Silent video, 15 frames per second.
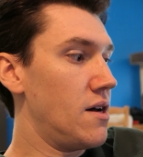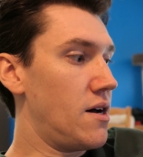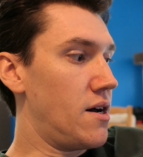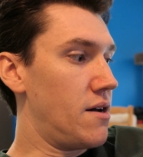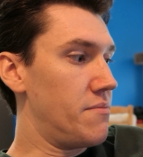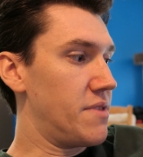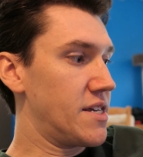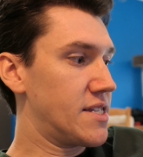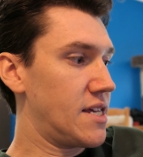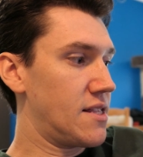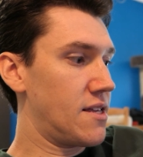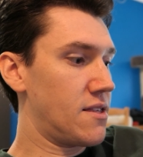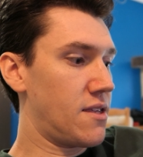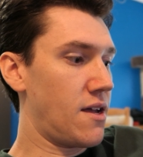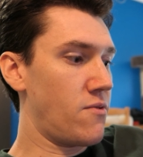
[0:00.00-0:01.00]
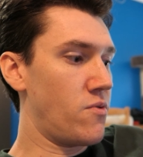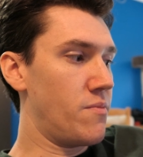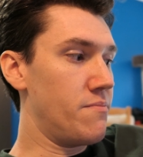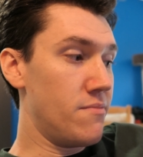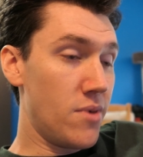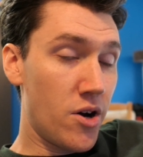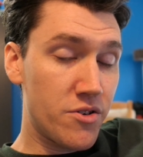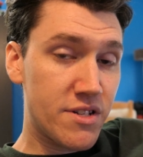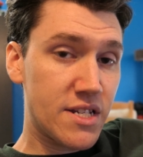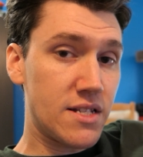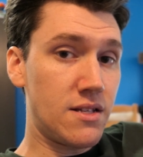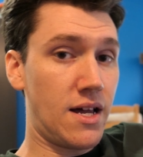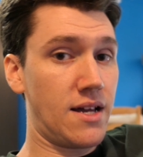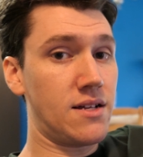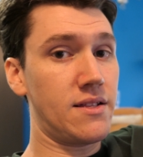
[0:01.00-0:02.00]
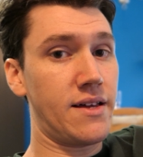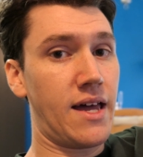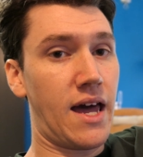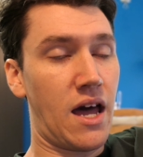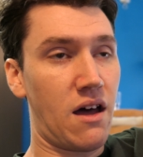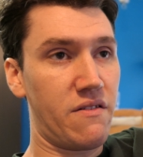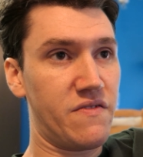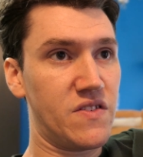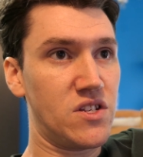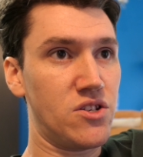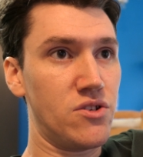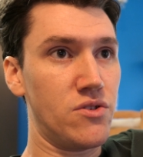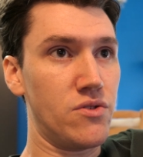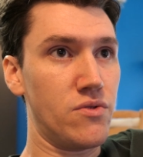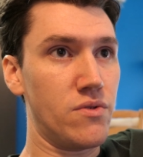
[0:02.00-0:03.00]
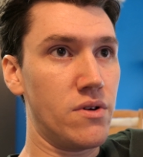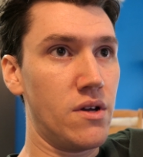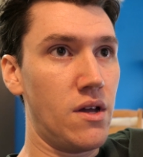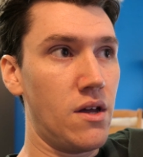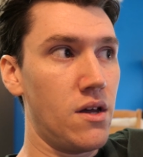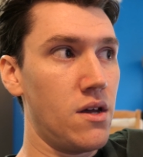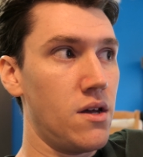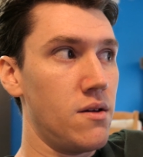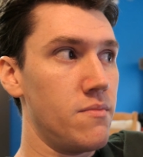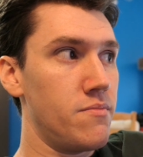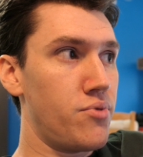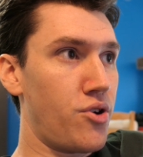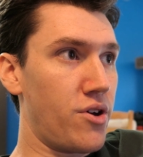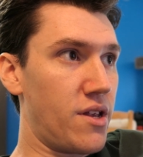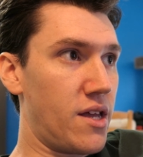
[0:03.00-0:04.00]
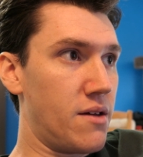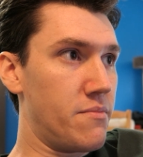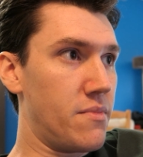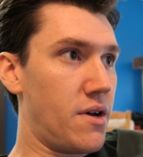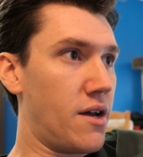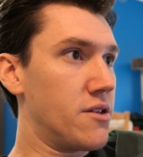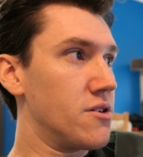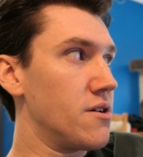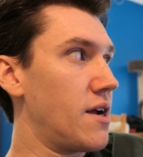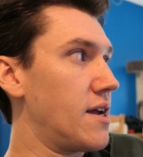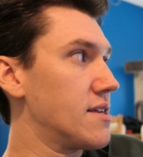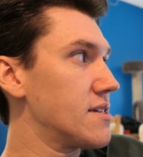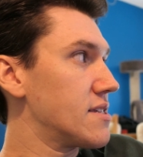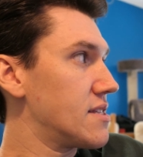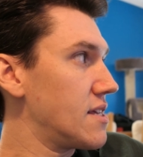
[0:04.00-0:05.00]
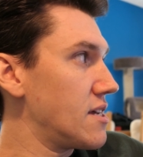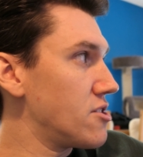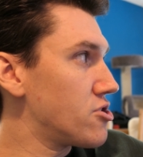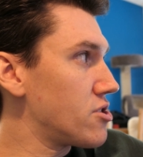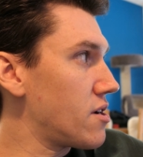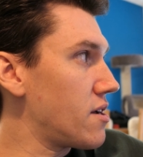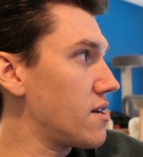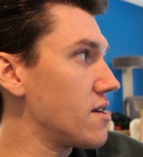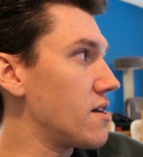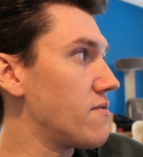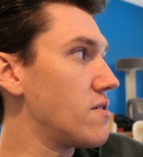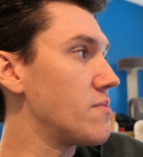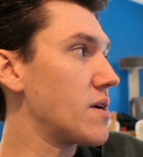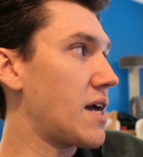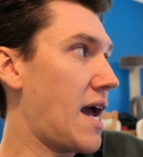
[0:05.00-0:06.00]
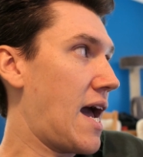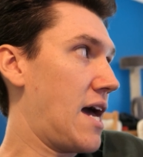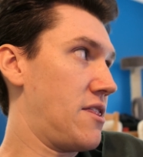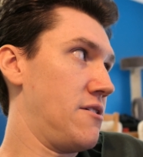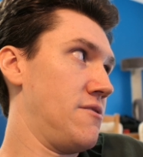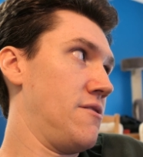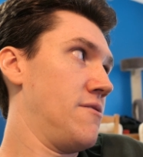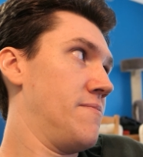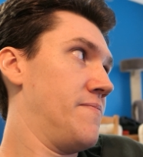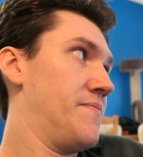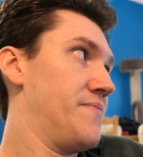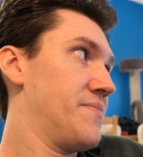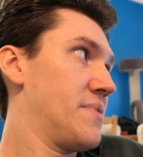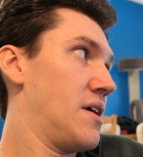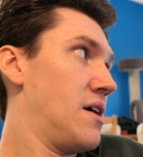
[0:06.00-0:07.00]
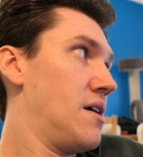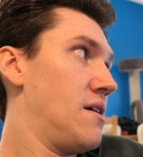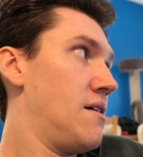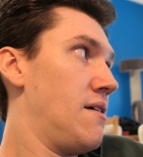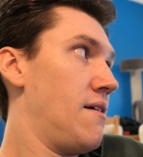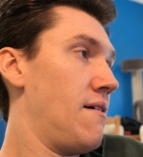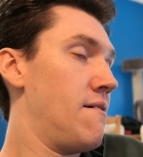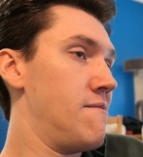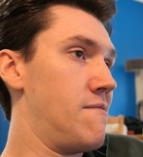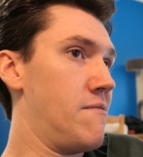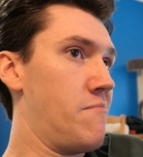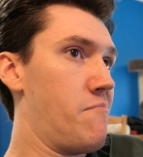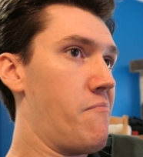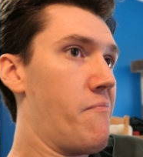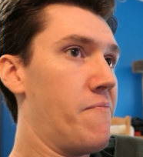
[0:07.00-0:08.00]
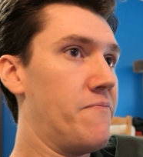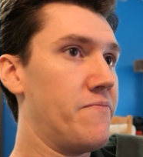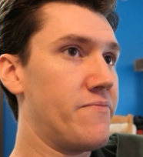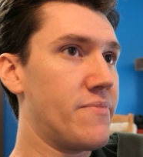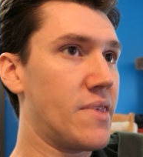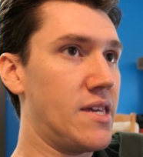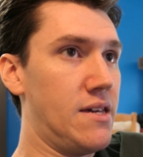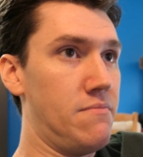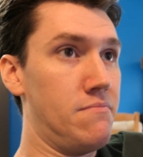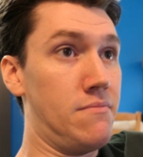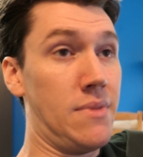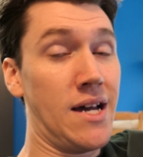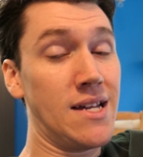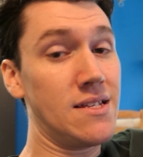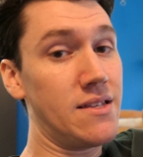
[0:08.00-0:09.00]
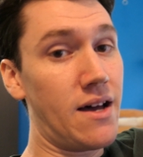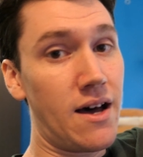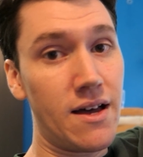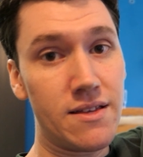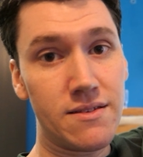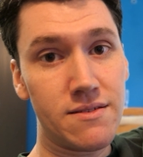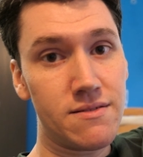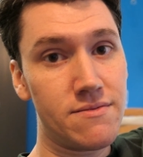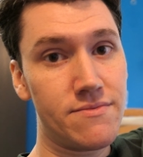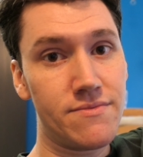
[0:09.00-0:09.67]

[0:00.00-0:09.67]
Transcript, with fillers: Um, they said that they will most likely have to put him under anesthesia and give him a catheter. Yeah. Um, it might not.